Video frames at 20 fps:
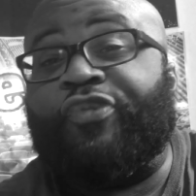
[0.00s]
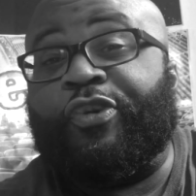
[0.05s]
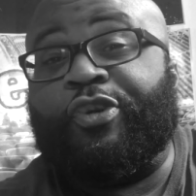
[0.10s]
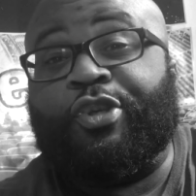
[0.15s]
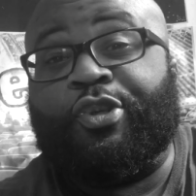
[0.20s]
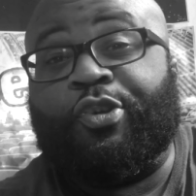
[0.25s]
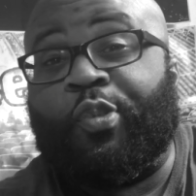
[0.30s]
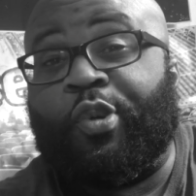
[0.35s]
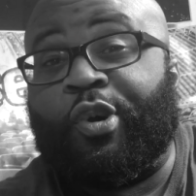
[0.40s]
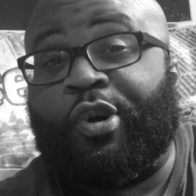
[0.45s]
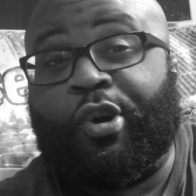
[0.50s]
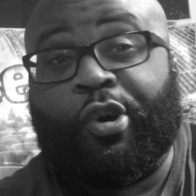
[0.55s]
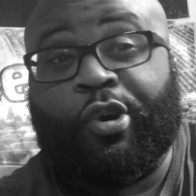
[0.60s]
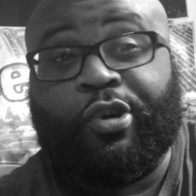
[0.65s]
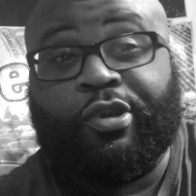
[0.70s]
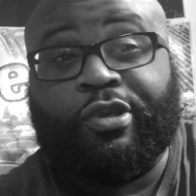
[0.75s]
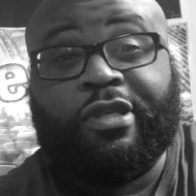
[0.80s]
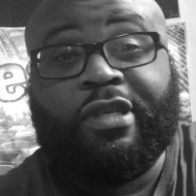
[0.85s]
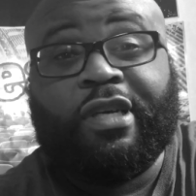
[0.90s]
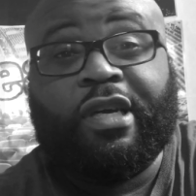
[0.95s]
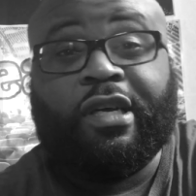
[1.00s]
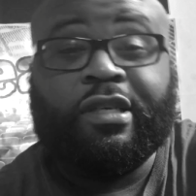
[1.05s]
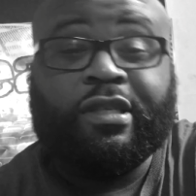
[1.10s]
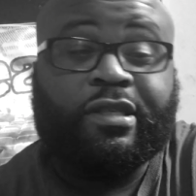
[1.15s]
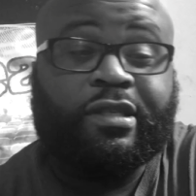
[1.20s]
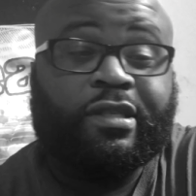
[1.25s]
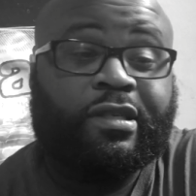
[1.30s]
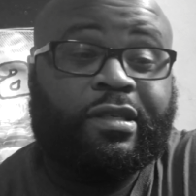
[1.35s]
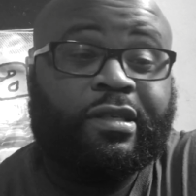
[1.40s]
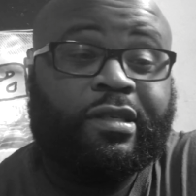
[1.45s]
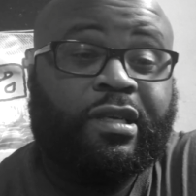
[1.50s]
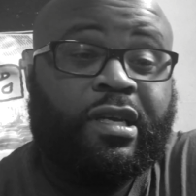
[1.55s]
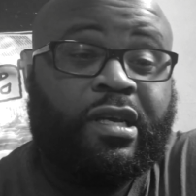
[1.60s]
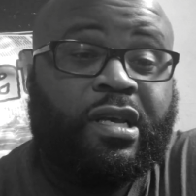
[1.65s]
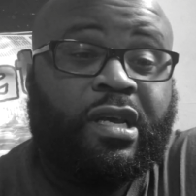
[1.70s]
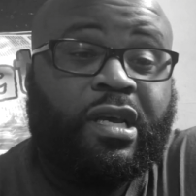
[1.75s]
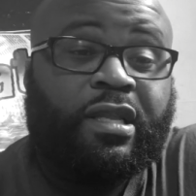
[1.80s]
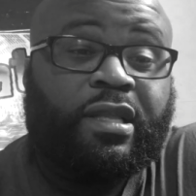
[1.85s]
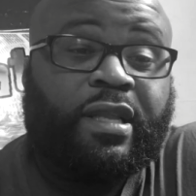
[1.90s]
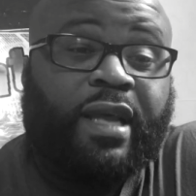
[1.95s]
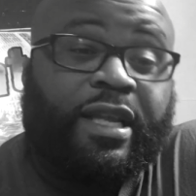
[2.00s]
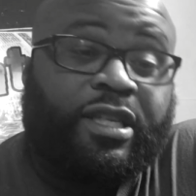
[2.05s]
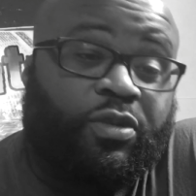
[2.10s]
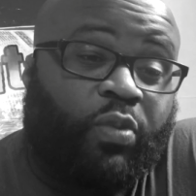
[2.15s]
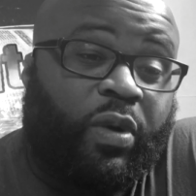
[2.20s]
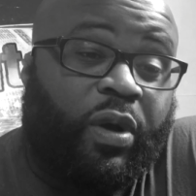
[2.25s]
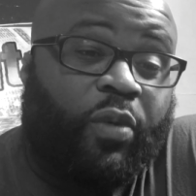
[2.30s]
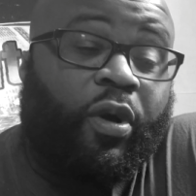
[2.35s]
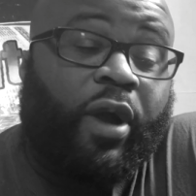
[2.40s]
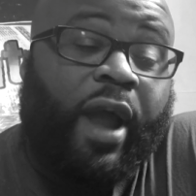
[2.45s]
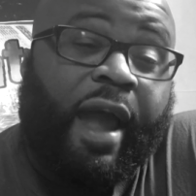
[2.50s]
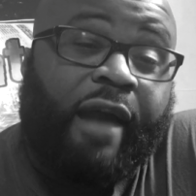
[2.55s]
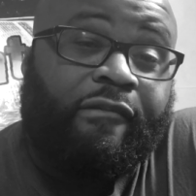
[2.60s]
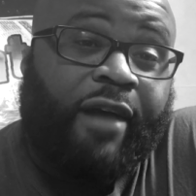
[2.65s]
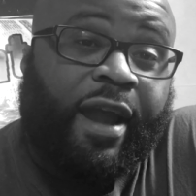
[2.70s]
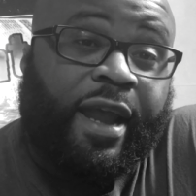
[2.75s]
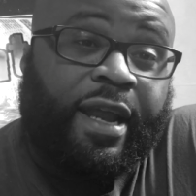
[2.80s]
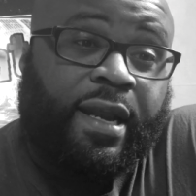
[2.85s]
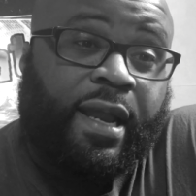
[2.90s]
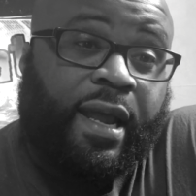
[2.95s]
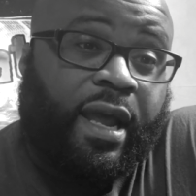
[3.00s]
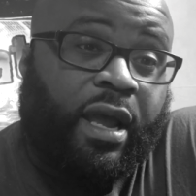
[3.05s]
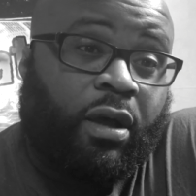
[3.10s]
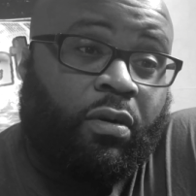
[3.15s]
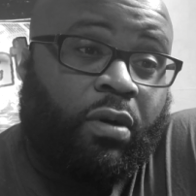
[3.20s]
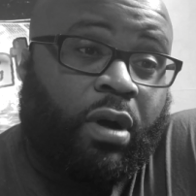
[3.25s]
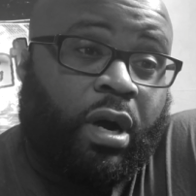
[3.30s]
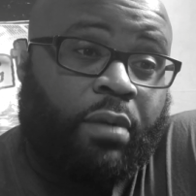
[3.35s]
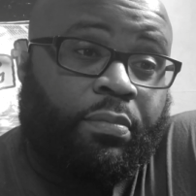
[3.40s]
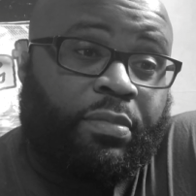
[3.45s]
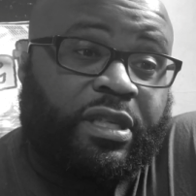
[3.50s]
versus the world, because that's where we're at right now.